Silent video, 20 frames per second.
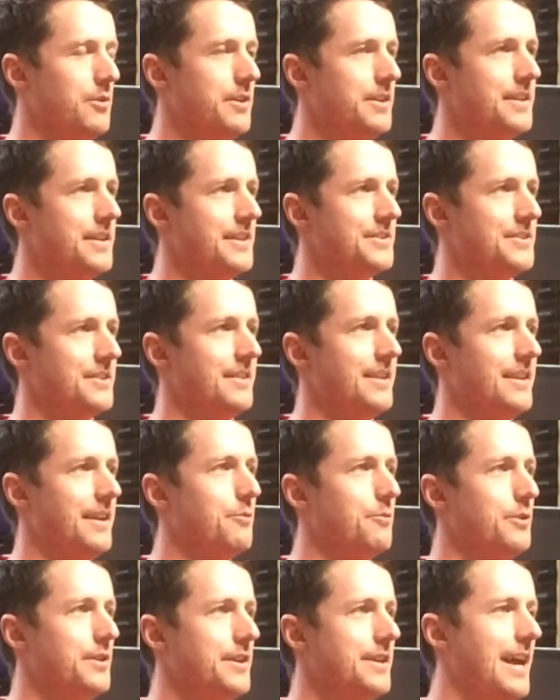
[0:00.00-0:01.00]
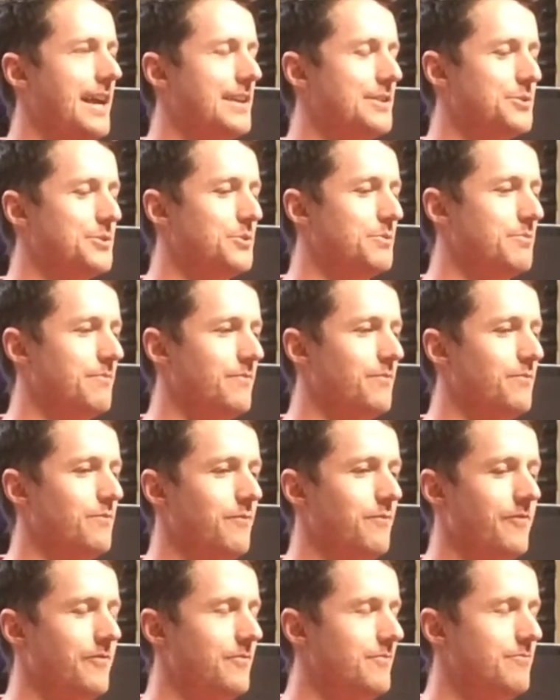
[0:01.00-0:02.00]
It really doesn't. It really has
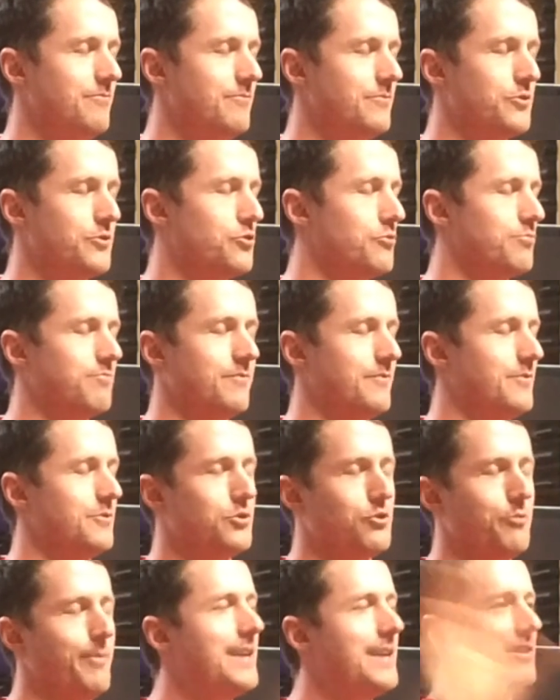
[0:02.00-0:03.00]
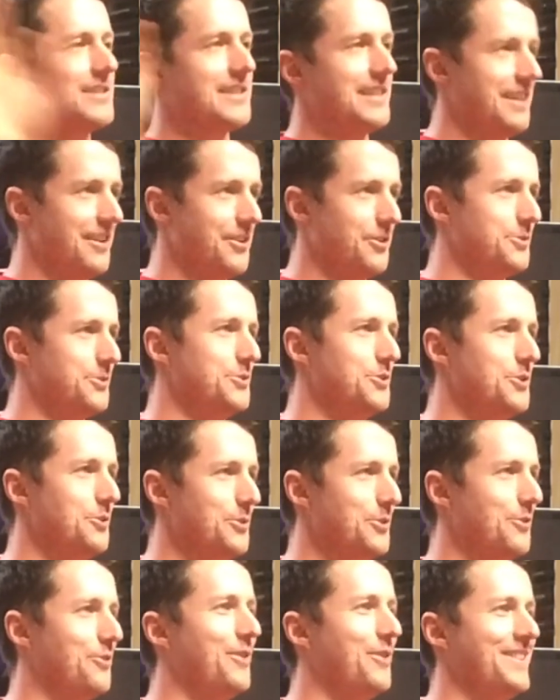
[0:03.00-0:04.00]
tremendously little to do
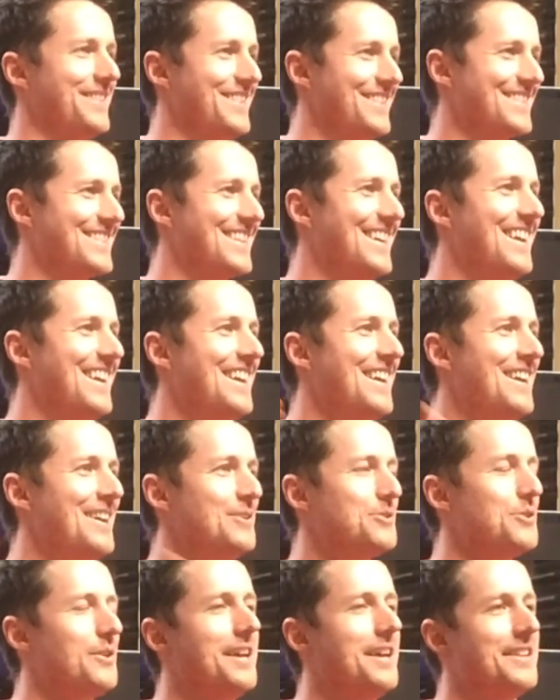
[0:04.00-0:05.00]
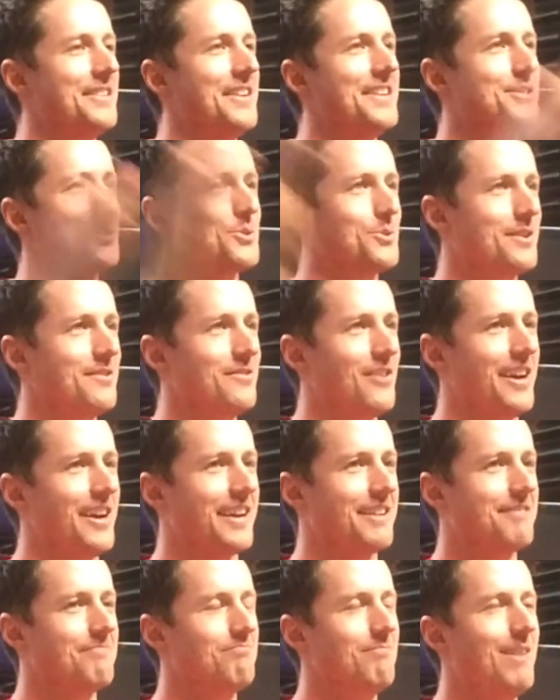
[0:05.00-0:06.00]
with your fitness. So that's sort of
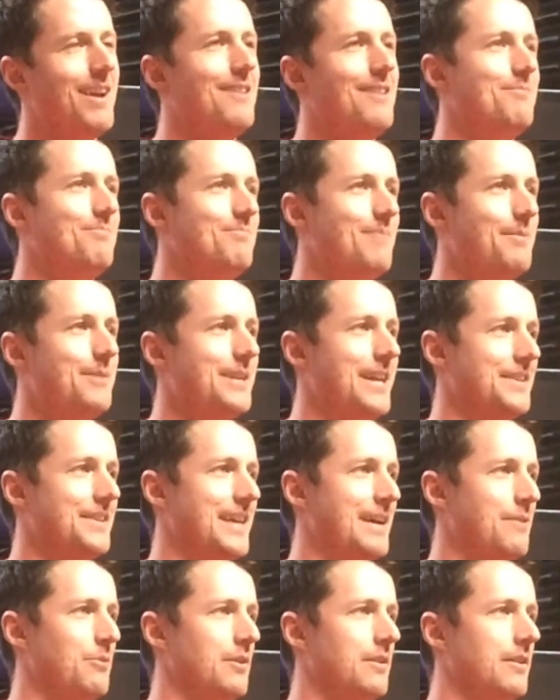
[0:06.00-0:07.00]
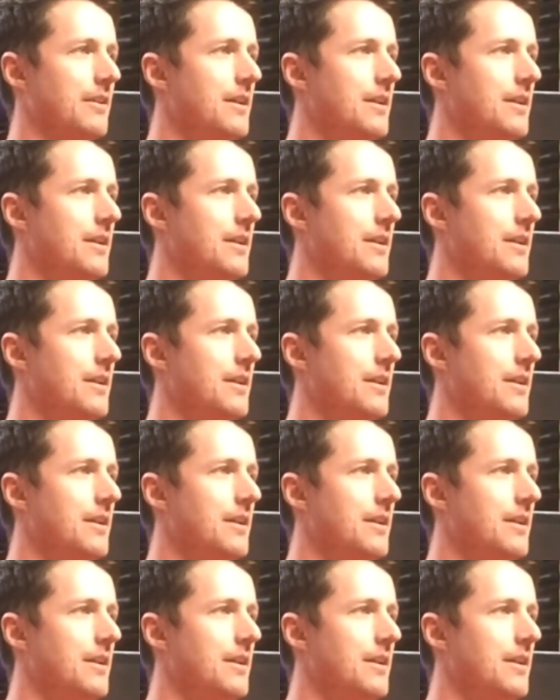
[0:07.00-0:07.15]
like, well, maybe not that one.